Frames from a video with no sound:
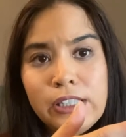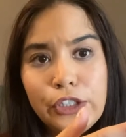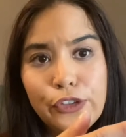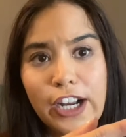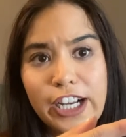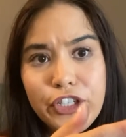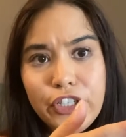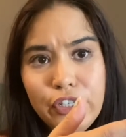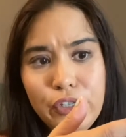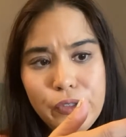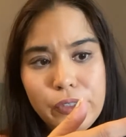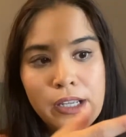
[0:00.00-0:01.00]
the
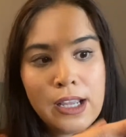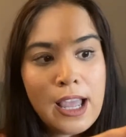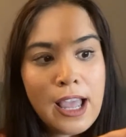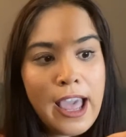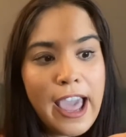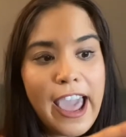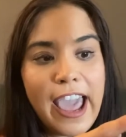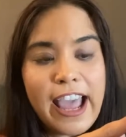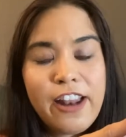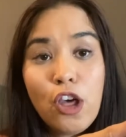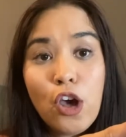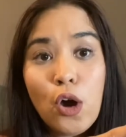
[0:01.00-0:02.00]
directionals
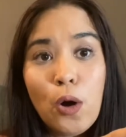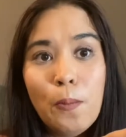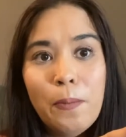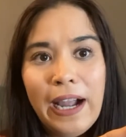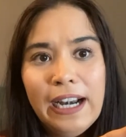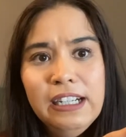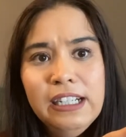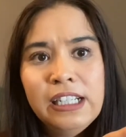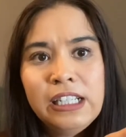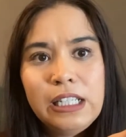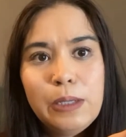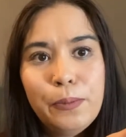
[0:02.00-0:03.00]
and the home button.
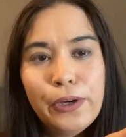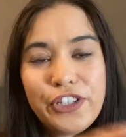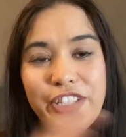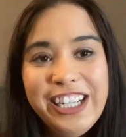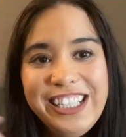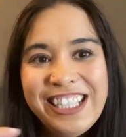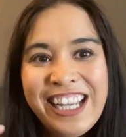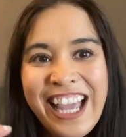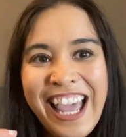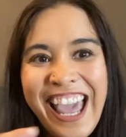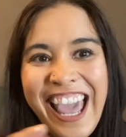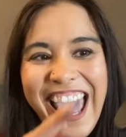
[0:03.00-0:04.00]
You push it
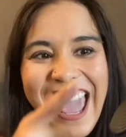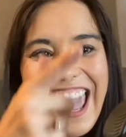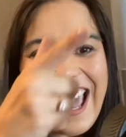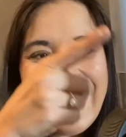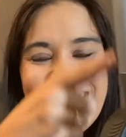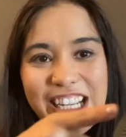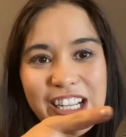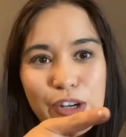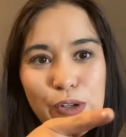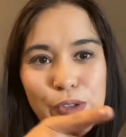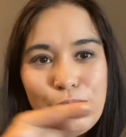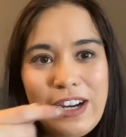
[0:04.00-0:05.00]
and it
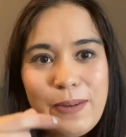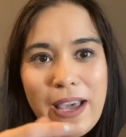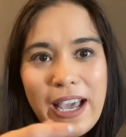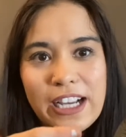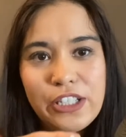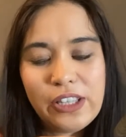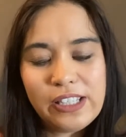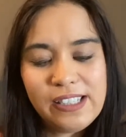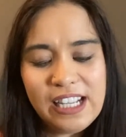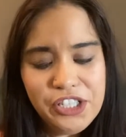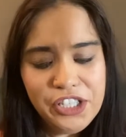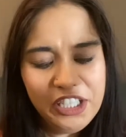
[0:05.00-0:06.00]
goes right back to the
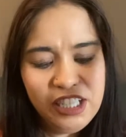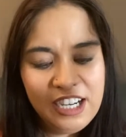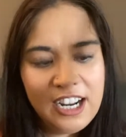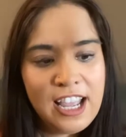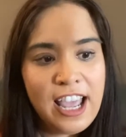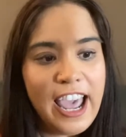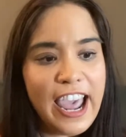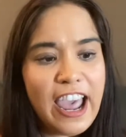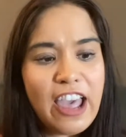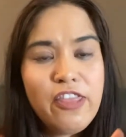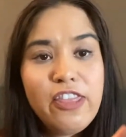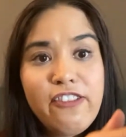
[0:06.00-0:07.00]
center.
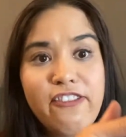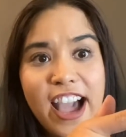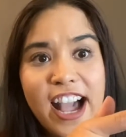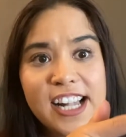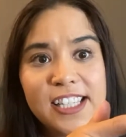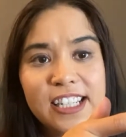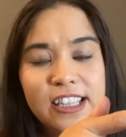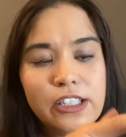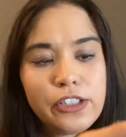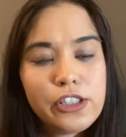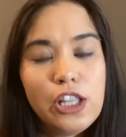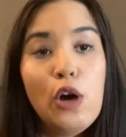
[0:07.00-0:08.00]
And the fast and the
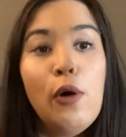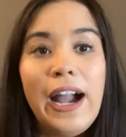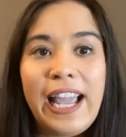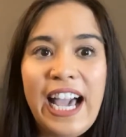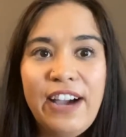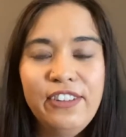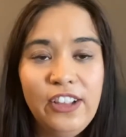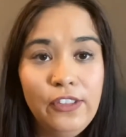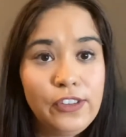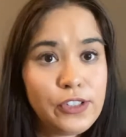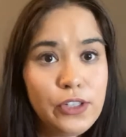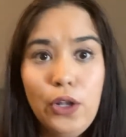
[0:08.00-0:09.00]
slow, I have it on
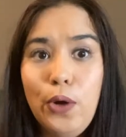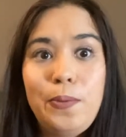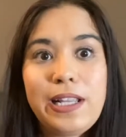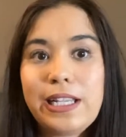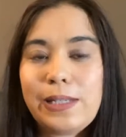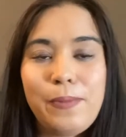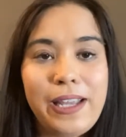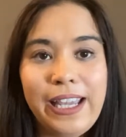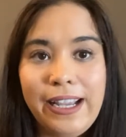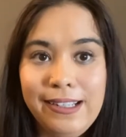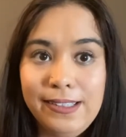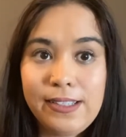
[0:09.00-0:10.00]
the slow because my
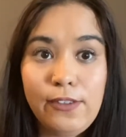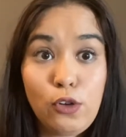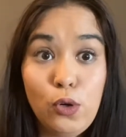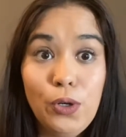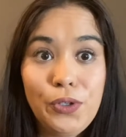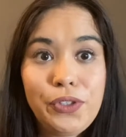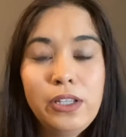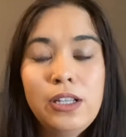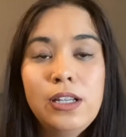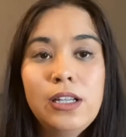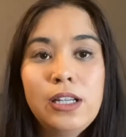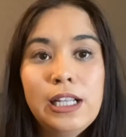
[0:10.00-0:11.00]
hands, of course,
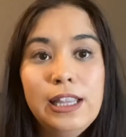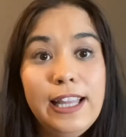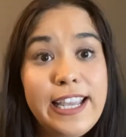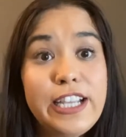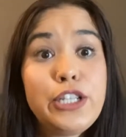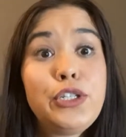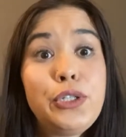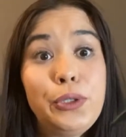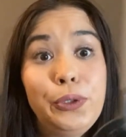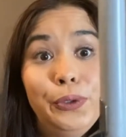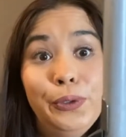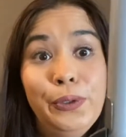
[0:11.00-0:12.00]
like
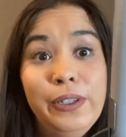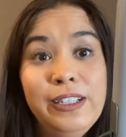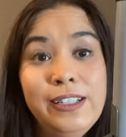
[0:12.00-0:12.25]
to